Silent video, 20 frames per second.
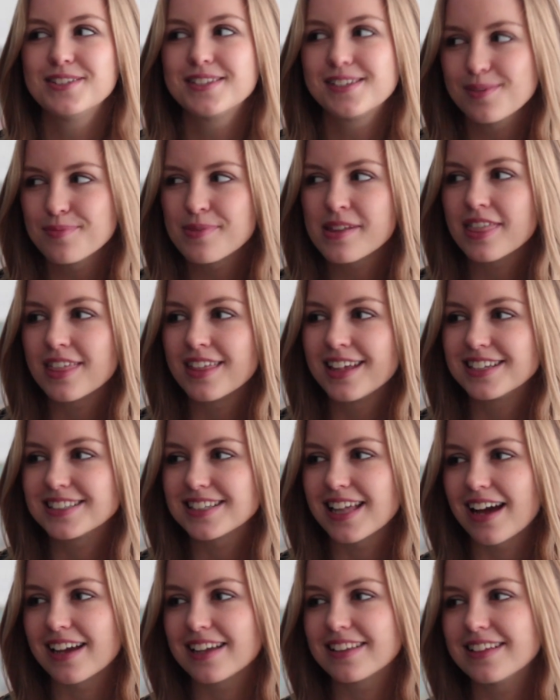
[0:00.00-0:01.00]
stupid
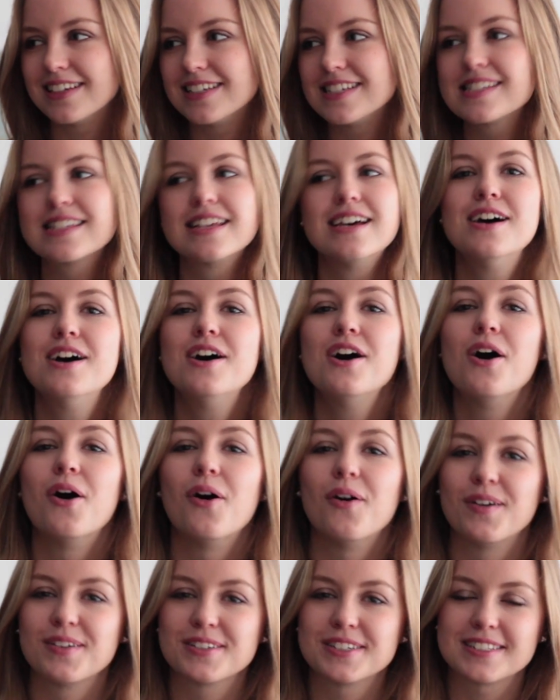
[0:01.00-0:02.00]
things like this
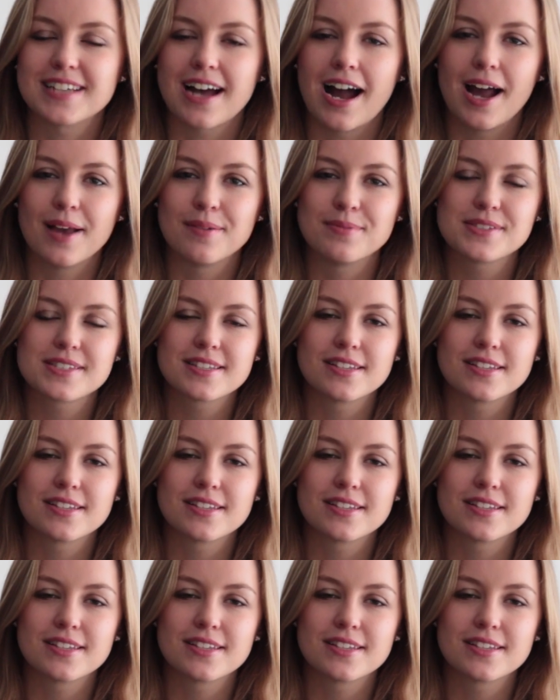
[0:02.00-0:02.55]
all the time.